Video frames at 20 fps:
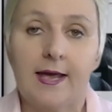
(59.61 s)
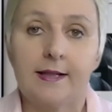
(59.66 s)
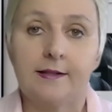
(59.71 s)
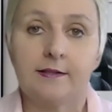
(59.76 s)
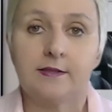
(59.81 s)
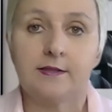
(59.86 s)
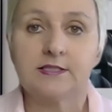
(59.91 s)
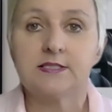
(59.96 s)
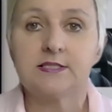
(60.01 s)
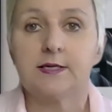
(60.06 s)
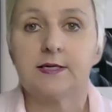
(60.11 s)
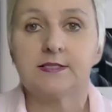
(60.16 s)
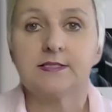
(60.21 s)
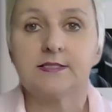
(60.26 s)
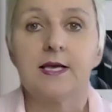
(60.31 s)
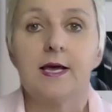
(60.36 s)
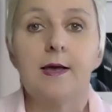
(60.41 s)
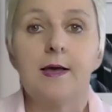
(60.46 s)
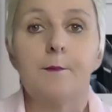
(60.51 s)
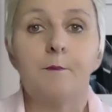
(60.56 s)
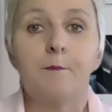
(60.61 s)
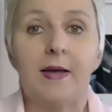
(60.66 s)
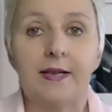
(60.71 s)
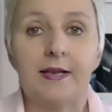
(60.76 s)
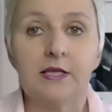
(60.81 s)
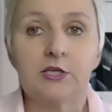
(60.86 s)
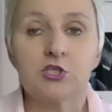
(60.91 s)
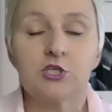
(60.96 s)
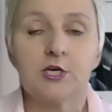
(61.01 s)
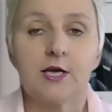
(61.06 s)
and this is
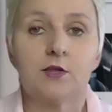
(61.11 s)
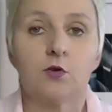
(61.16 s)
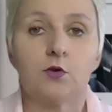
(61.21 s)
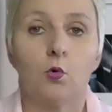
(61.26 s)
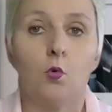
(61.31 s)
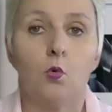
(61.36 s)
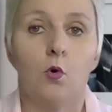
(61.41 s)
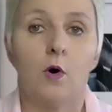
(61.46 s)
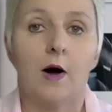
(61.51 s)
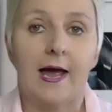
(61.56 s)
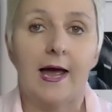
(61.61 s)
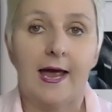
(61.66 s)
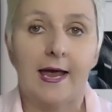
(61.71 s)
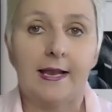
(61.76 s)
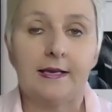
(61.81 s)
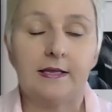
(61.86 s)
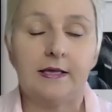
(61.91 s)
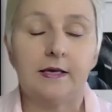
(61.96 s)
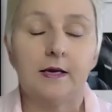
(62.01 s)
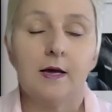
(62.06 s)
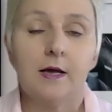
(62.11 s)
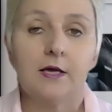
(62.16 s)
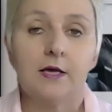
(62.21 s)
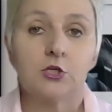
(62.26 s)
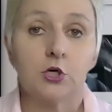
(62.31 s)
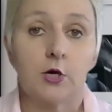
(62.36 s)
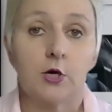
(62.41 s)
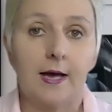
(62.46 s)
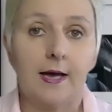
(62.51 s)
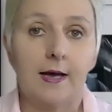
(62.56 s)
ManyChat or any
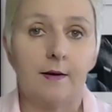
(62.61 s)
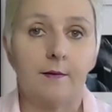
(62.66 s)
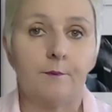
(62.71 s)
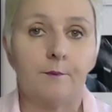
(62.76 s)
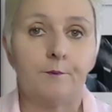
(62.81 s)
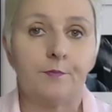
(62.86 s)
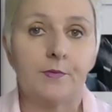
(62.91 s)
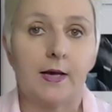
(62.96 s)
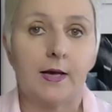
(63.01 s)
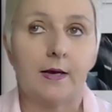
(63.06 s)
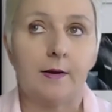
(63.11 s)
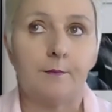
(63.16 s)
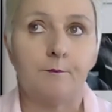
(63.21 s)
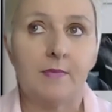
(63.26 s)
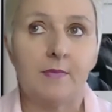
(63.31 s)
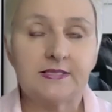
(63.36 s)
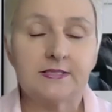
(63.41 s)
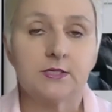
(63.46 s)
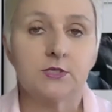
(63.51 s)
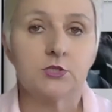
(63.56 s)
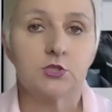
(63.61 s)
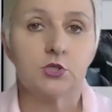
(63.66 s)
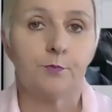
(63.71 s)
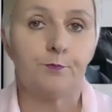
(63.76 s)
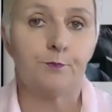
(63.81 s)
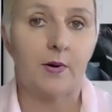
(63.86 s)
um, uh, messenger